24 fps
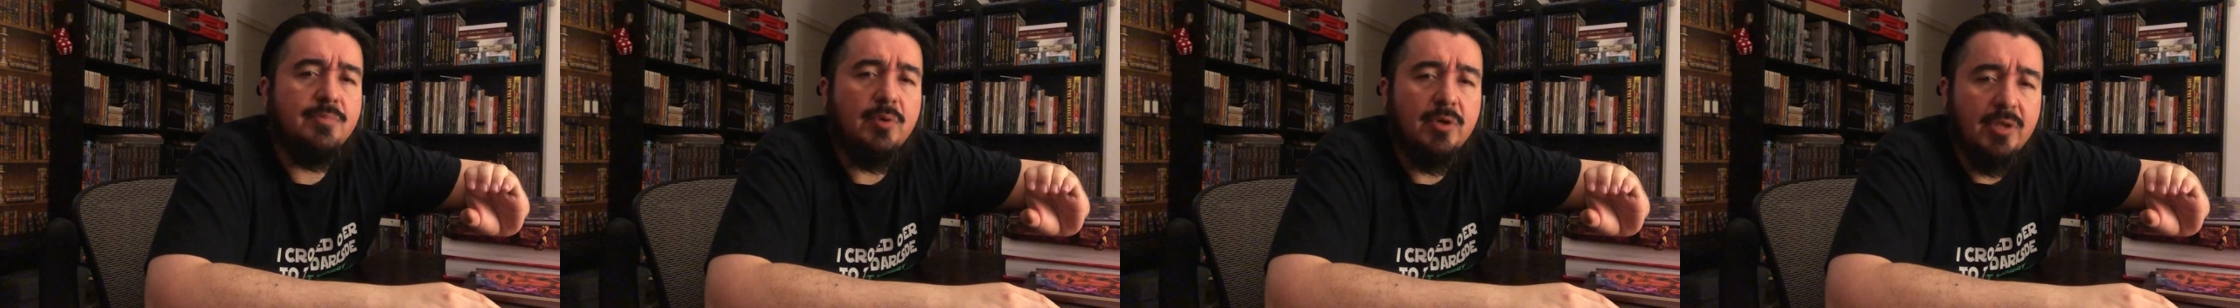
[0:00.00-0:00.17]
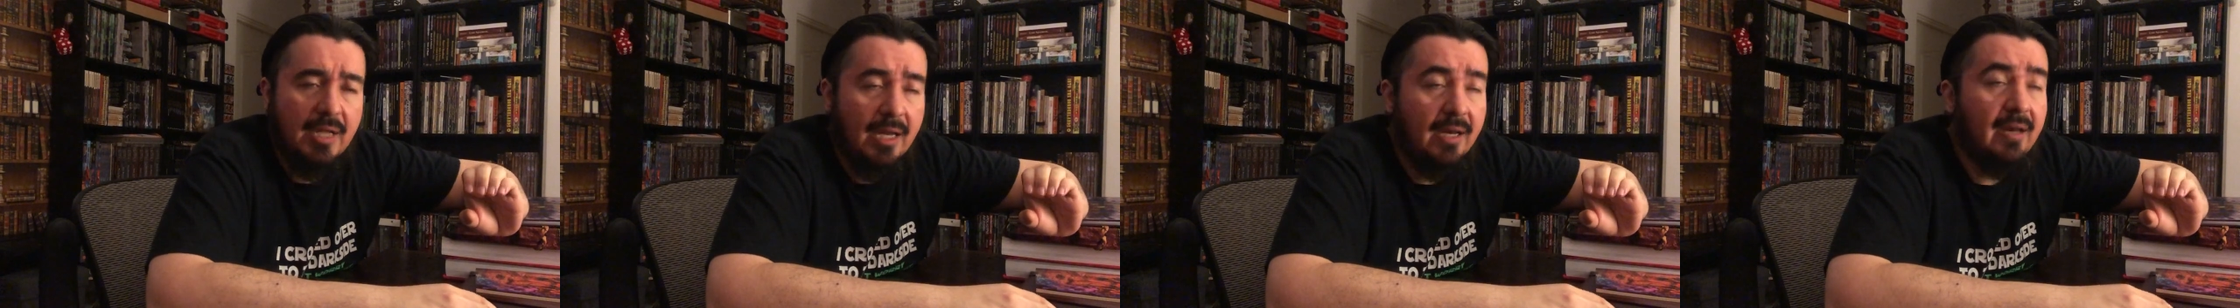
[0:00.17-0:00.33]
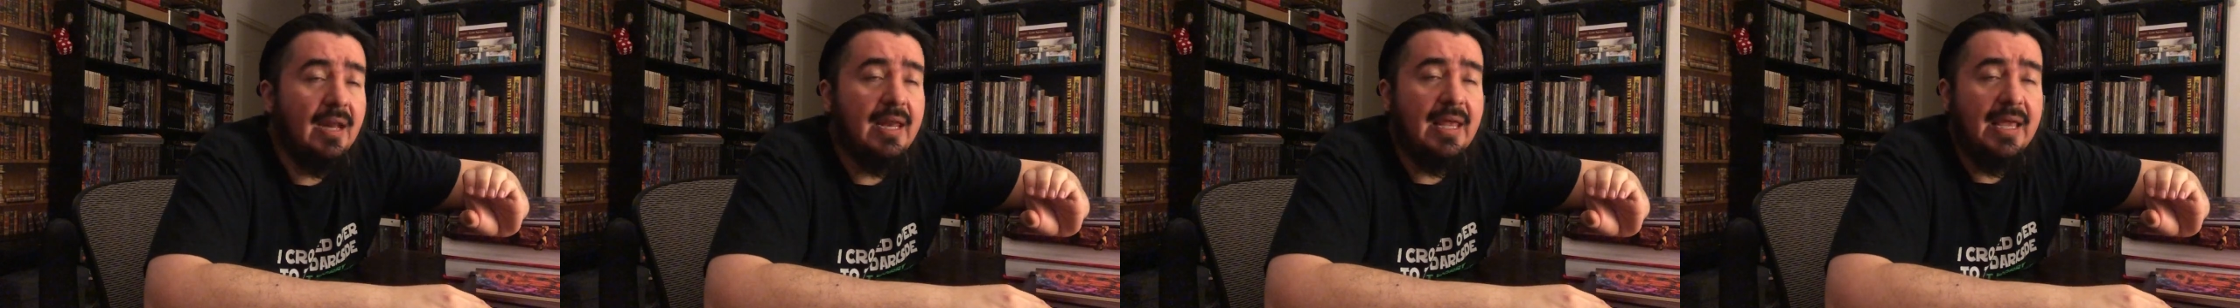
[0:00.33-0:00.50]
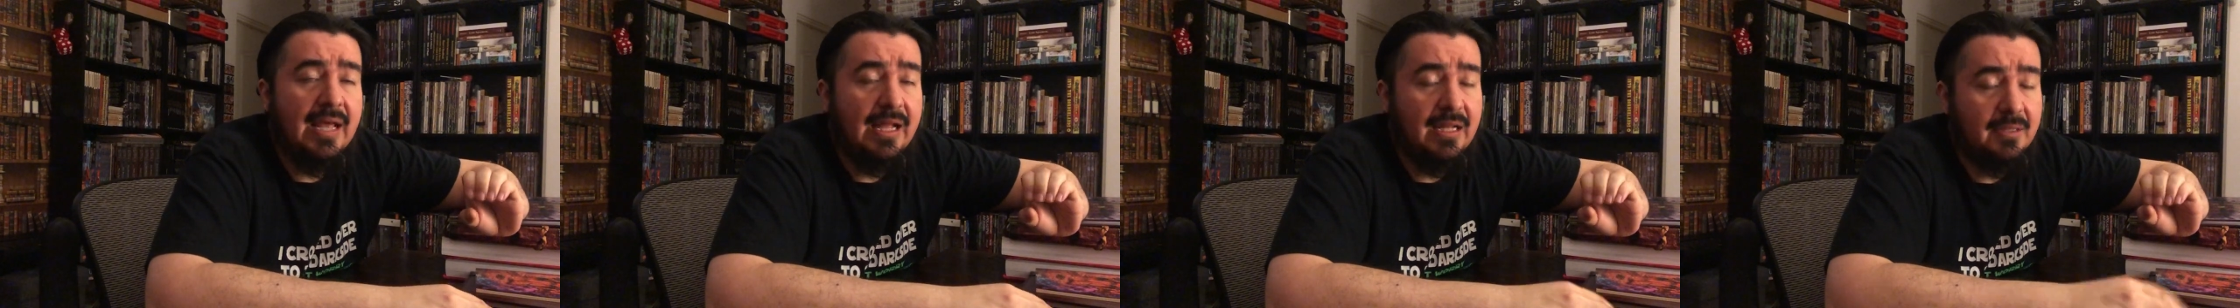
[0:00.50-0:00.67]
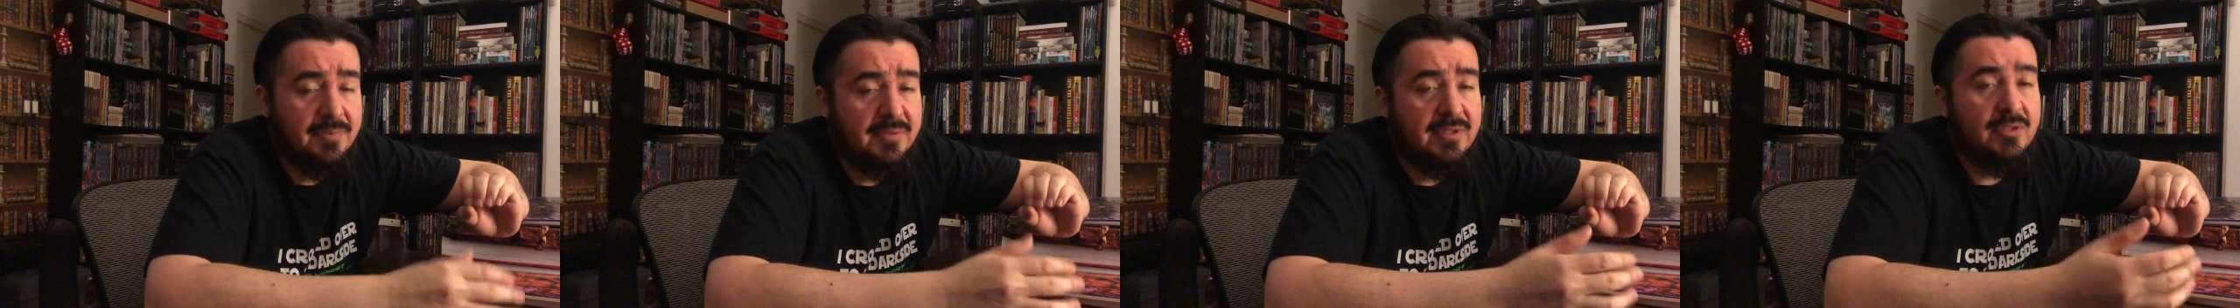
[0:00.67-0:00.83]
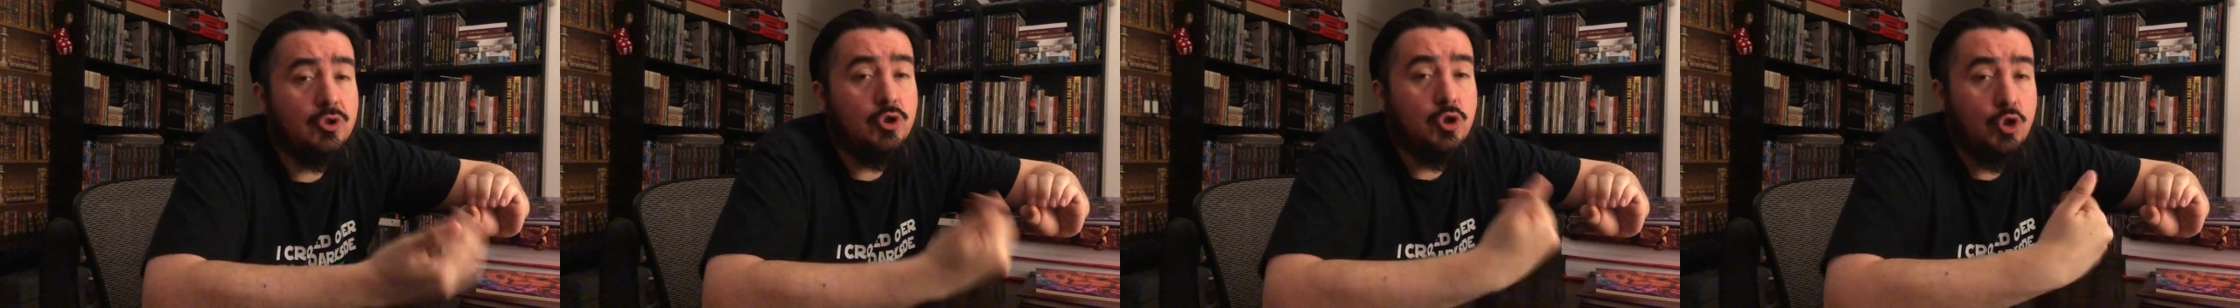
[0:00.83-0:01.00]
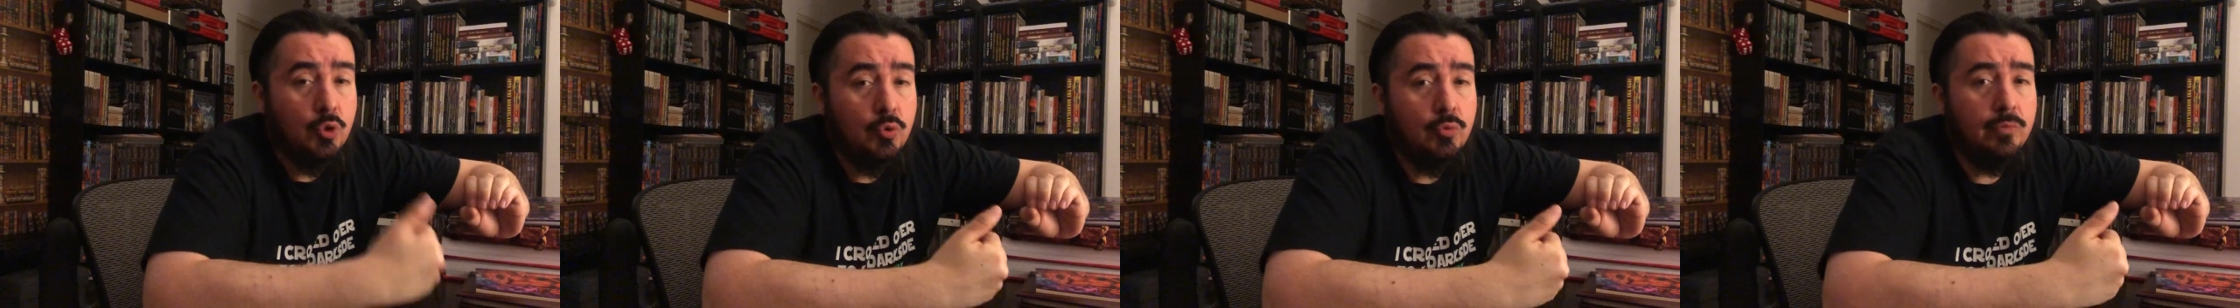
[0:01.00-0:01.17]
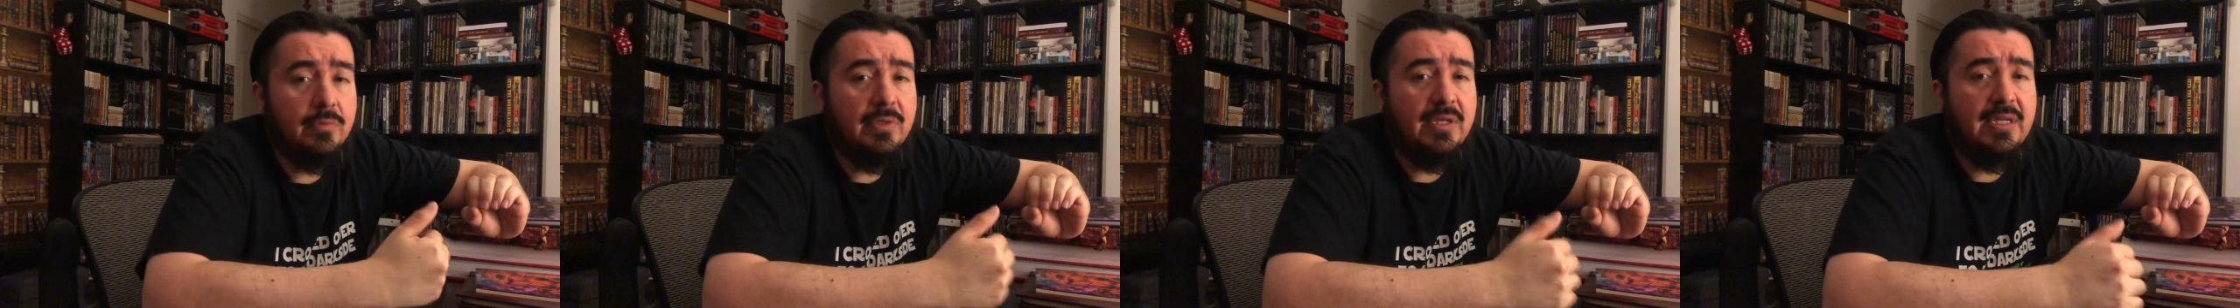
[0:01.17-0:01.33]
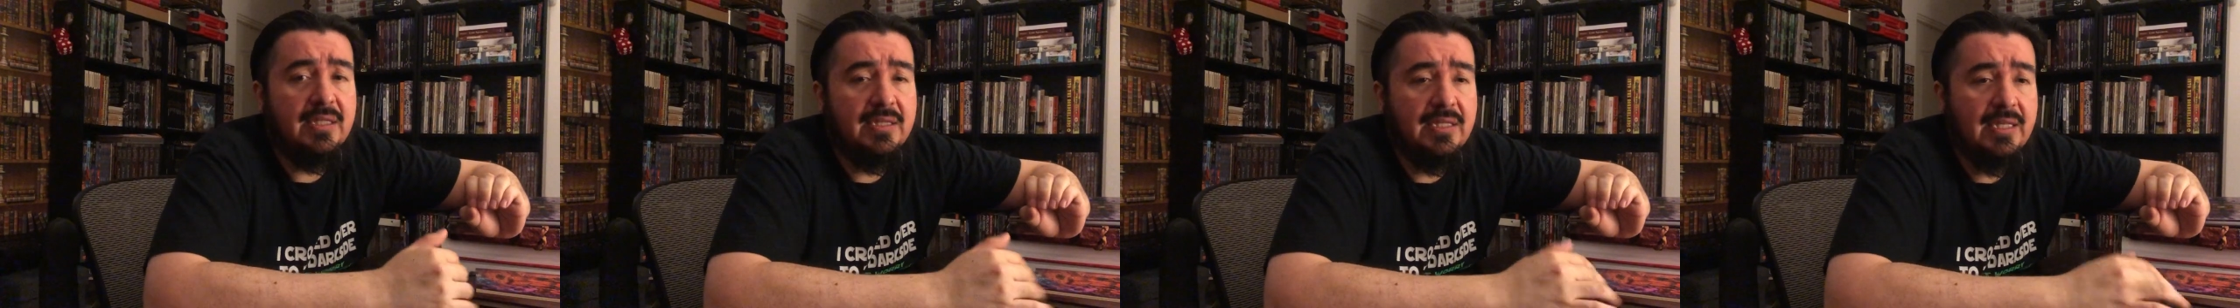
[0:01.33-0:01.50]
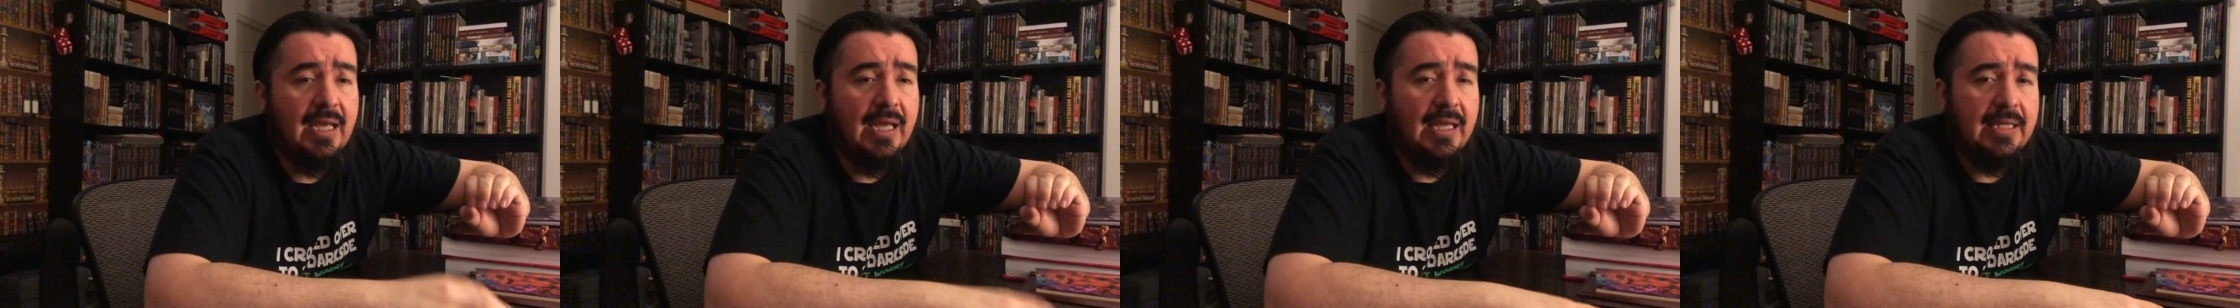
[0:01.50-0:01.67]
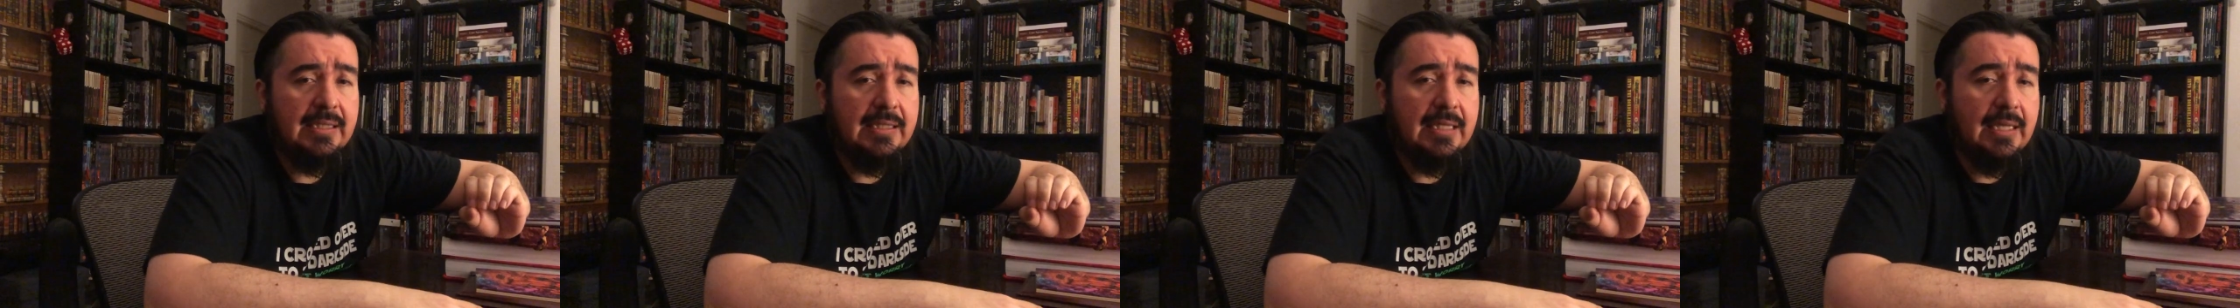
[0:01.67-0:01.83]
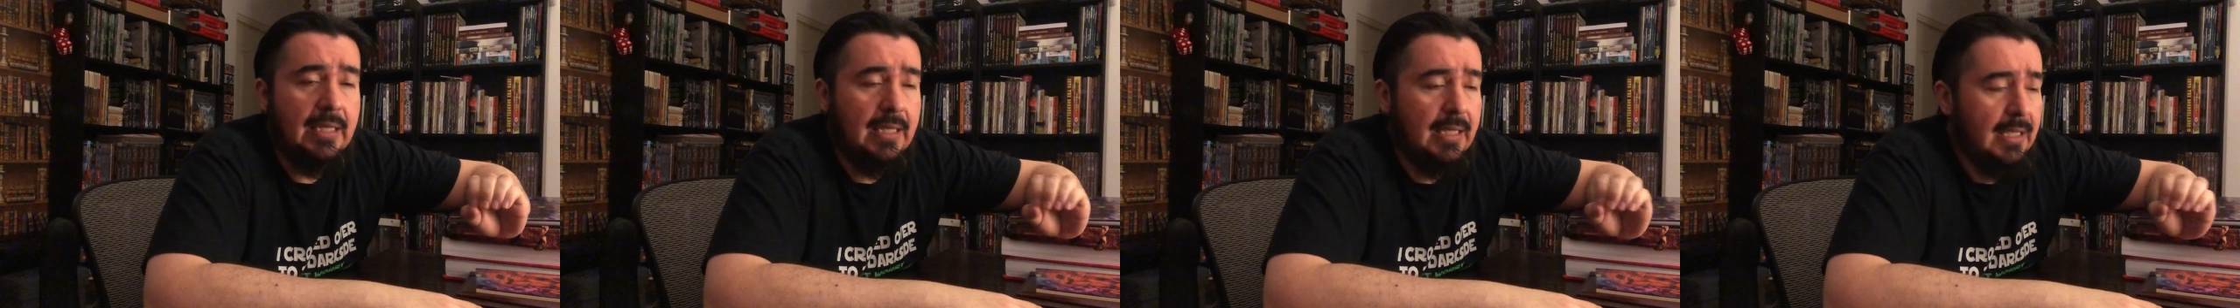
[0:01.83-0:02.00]
but it really helps you in the
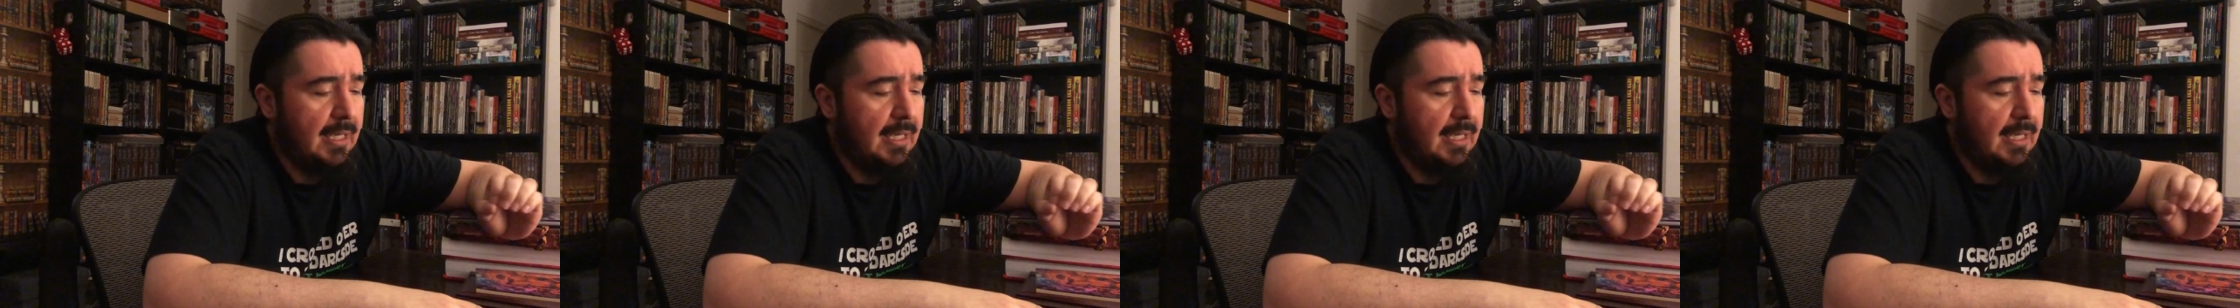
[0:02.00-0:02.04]
end,